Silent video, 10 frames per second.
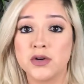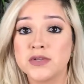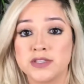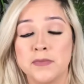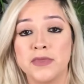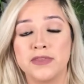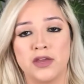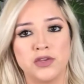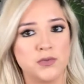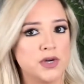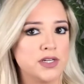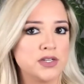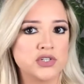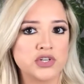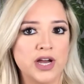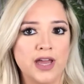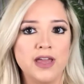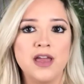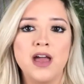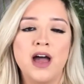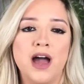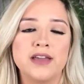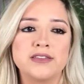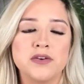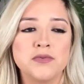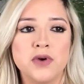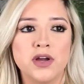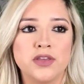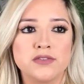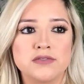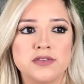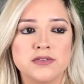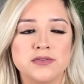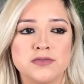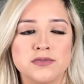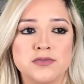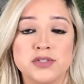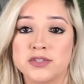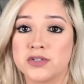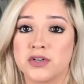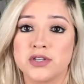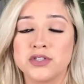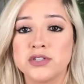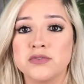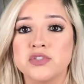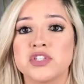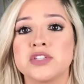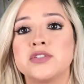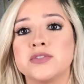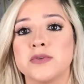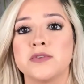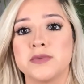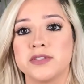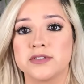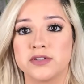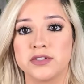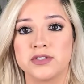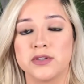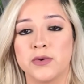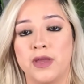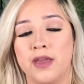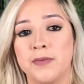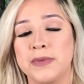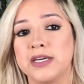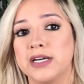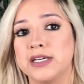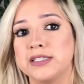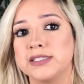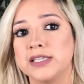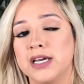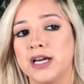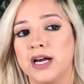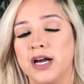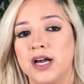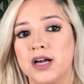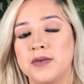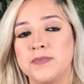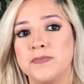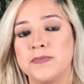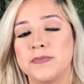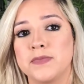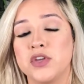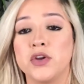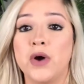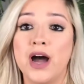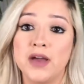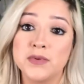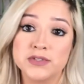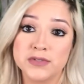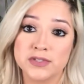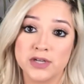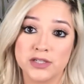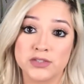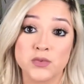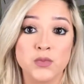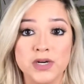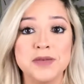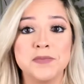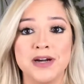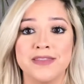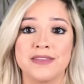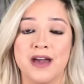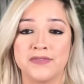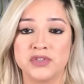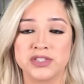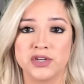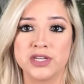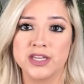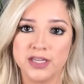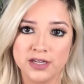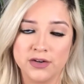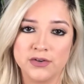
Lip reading: is something that you wanted to try, I don't want to discourage you. Just do the research, okay? Because I went to the doctor 1 month after starting keto.